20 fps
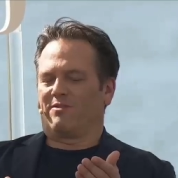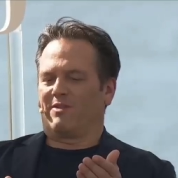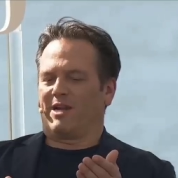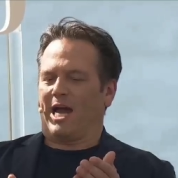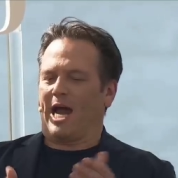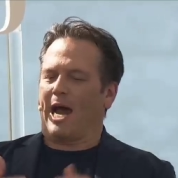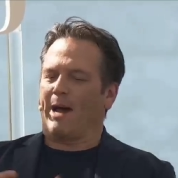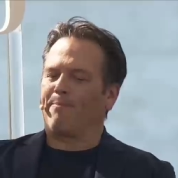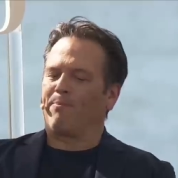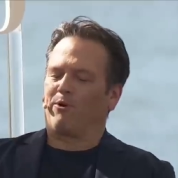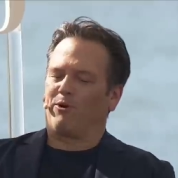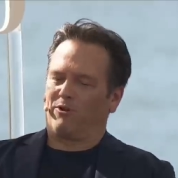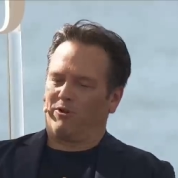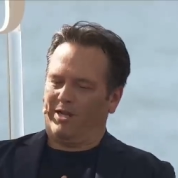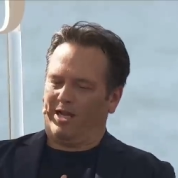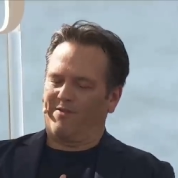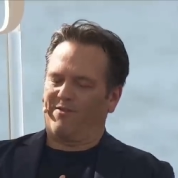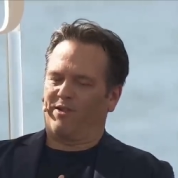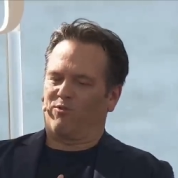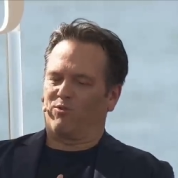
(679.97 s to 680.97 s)
Apple
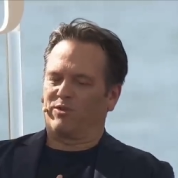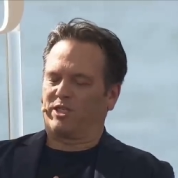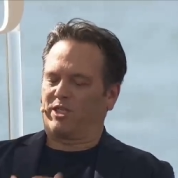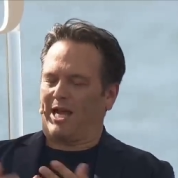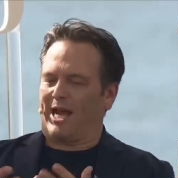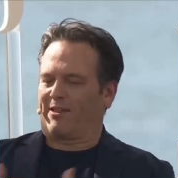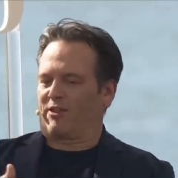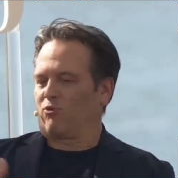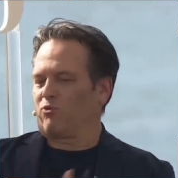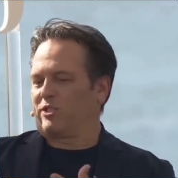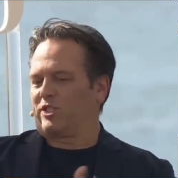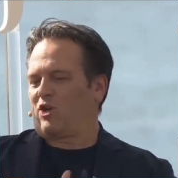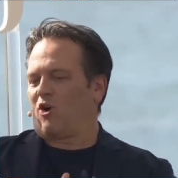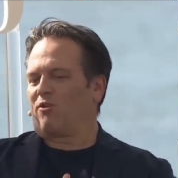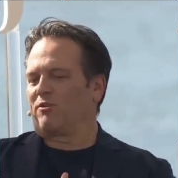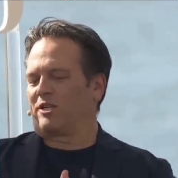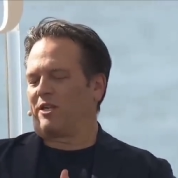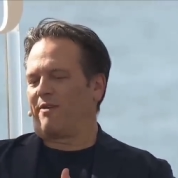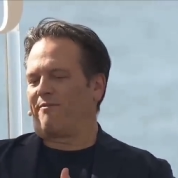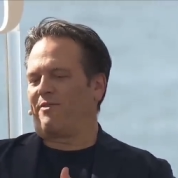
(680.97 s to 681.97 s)
in the at the
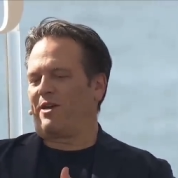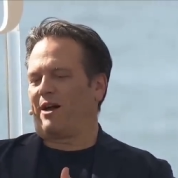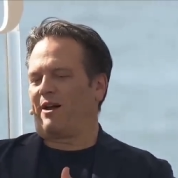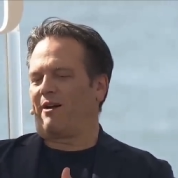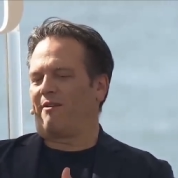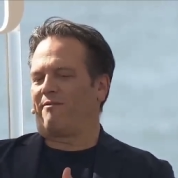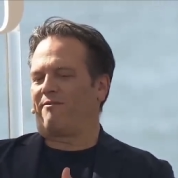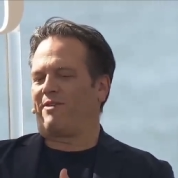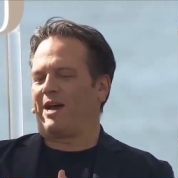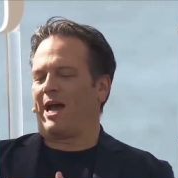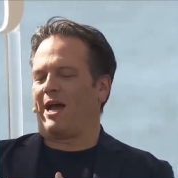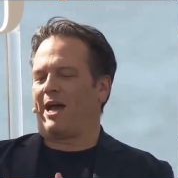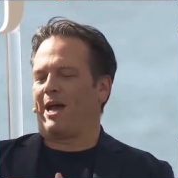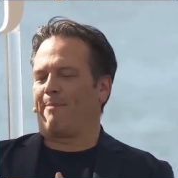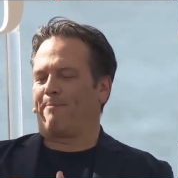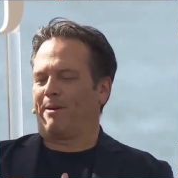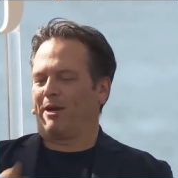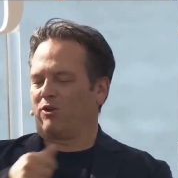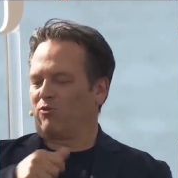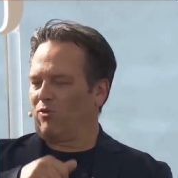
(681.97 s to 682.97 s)
result of the, of
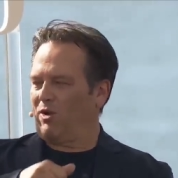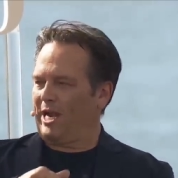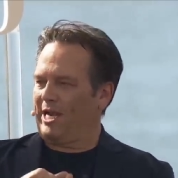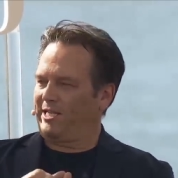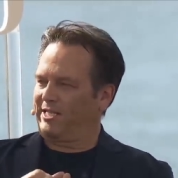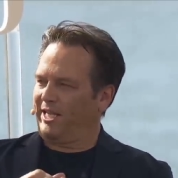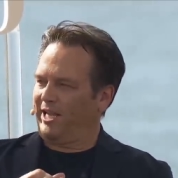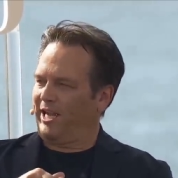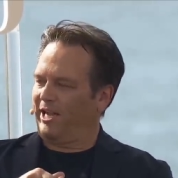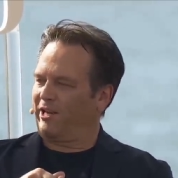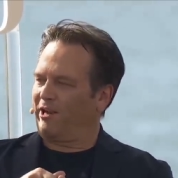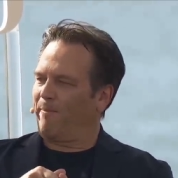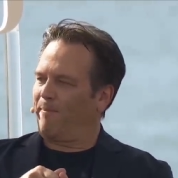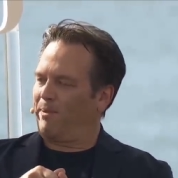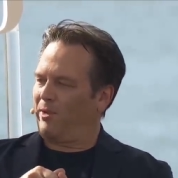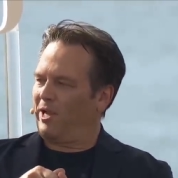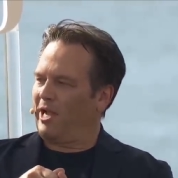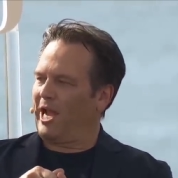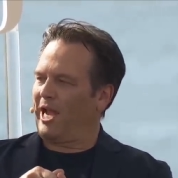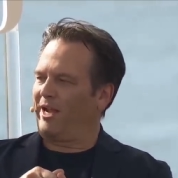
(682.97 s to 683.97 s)
Epic raising a
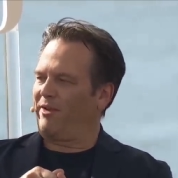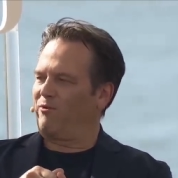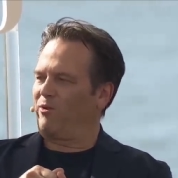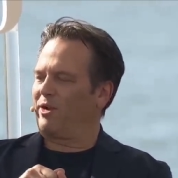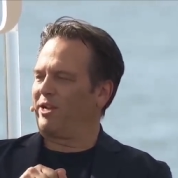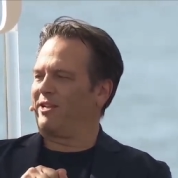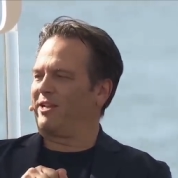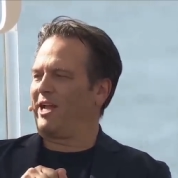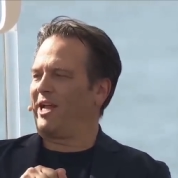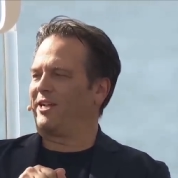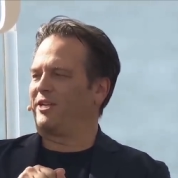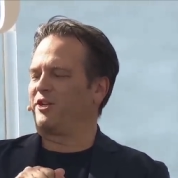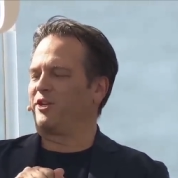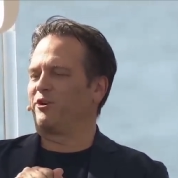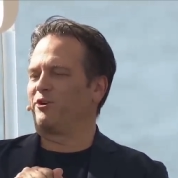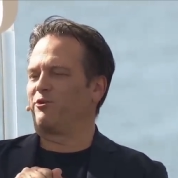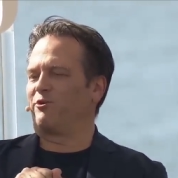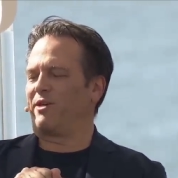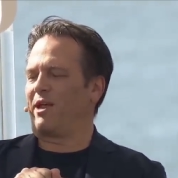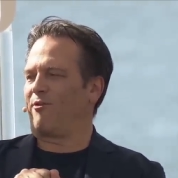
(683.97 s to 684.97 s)
complaint, what did they
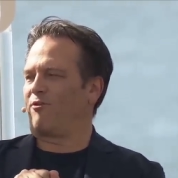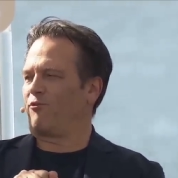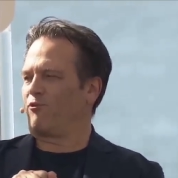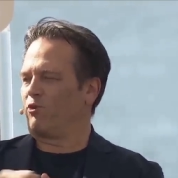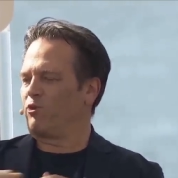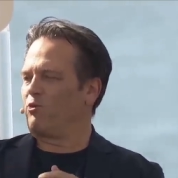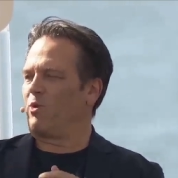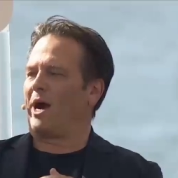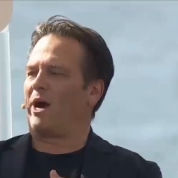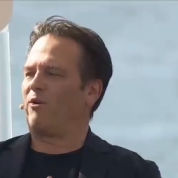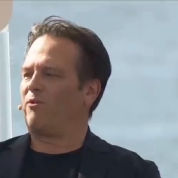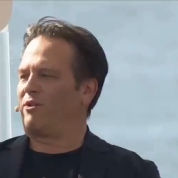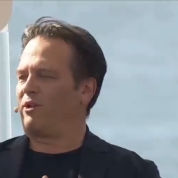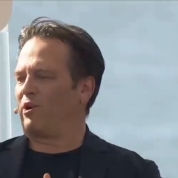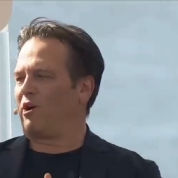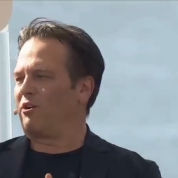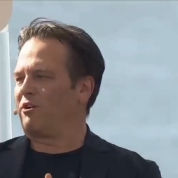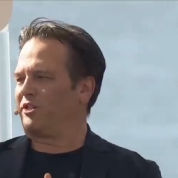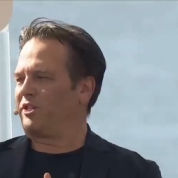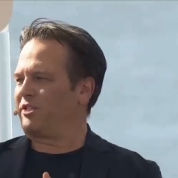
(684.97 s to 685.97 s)
do? They threw out the
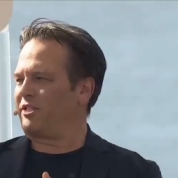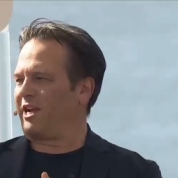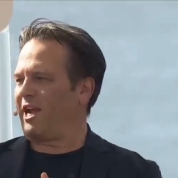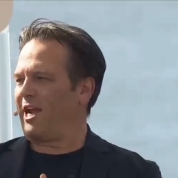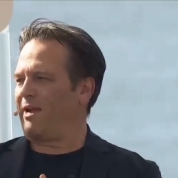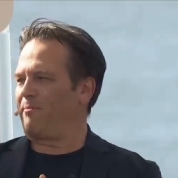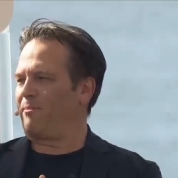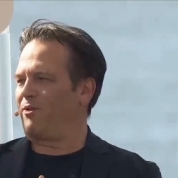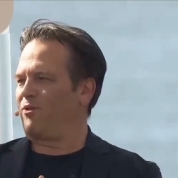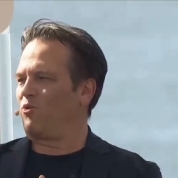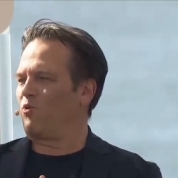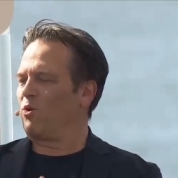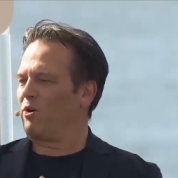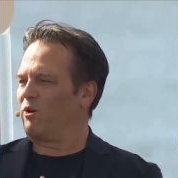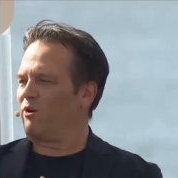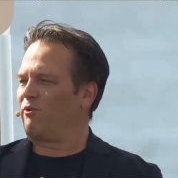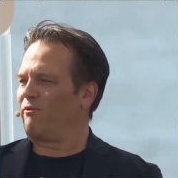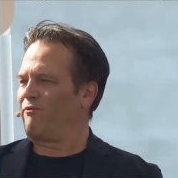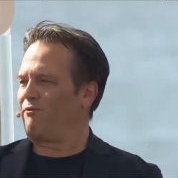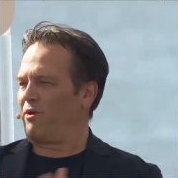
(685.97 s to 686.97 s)
largest game in the
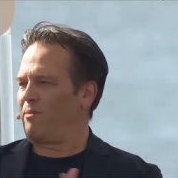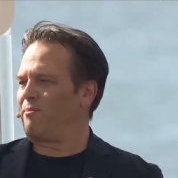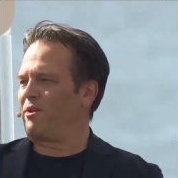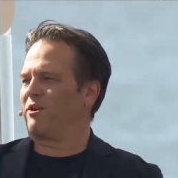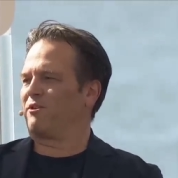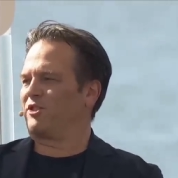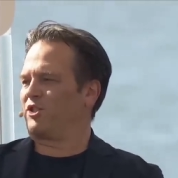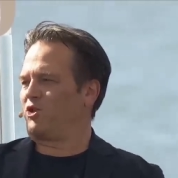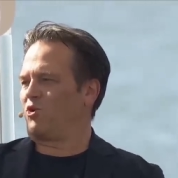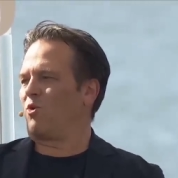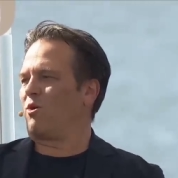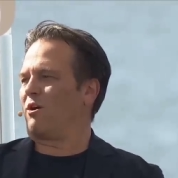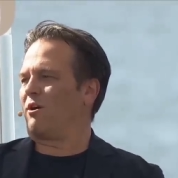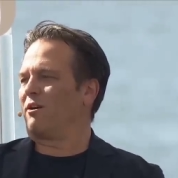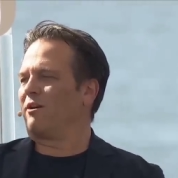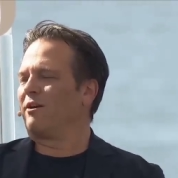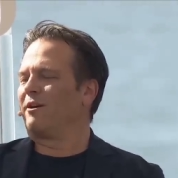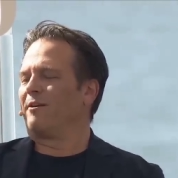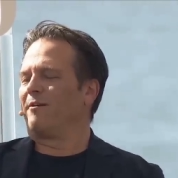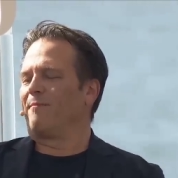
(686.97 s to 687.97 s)
world from their
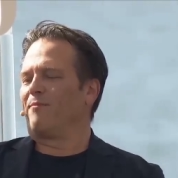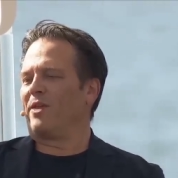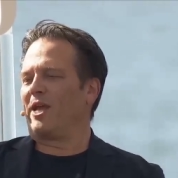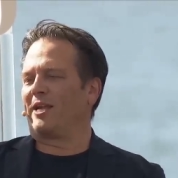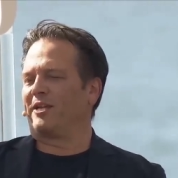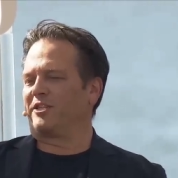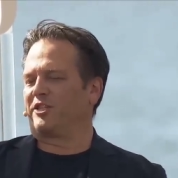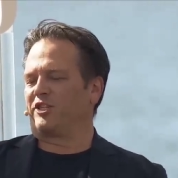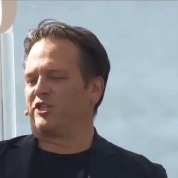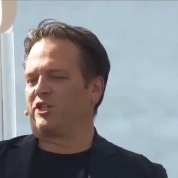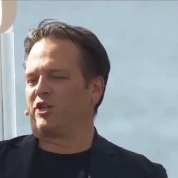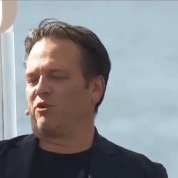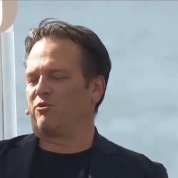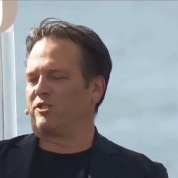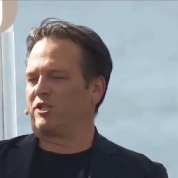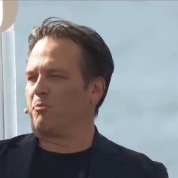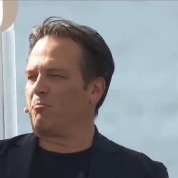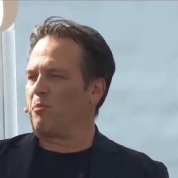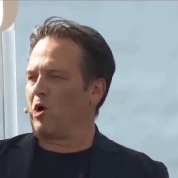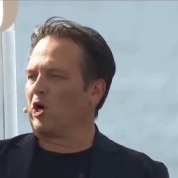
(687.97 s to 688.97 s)
store, and it just
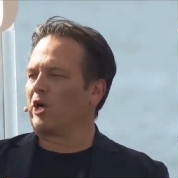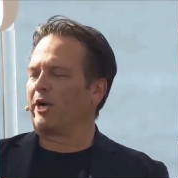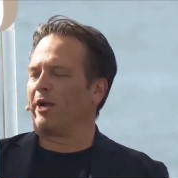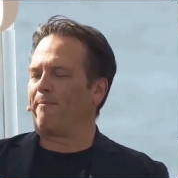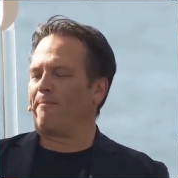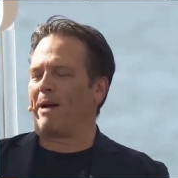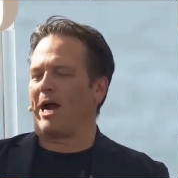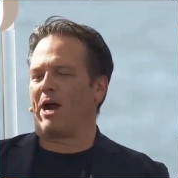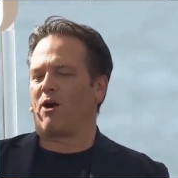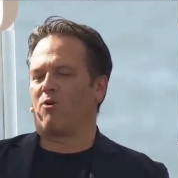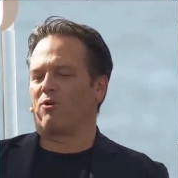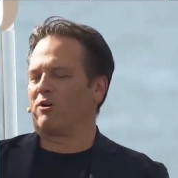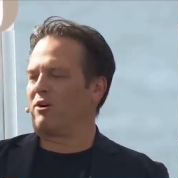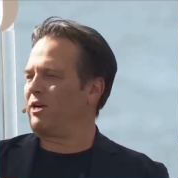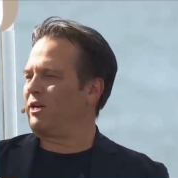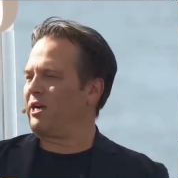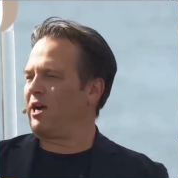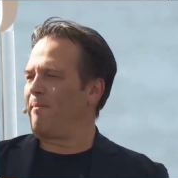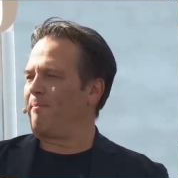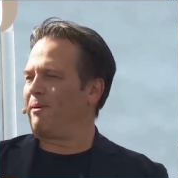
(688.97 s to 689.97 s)
shows the market power
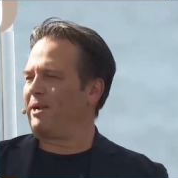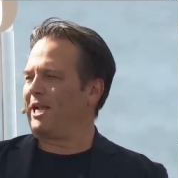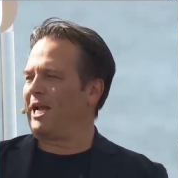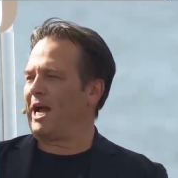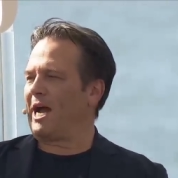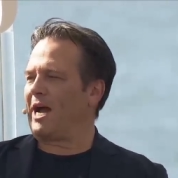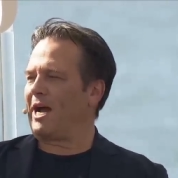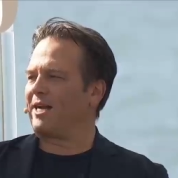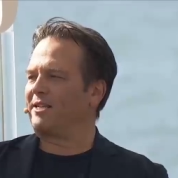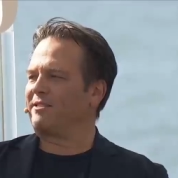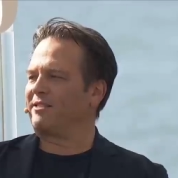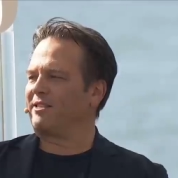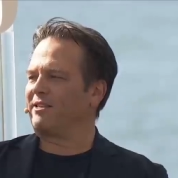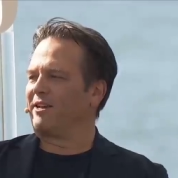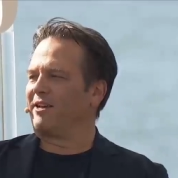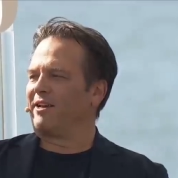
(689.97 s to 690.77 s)
a company has.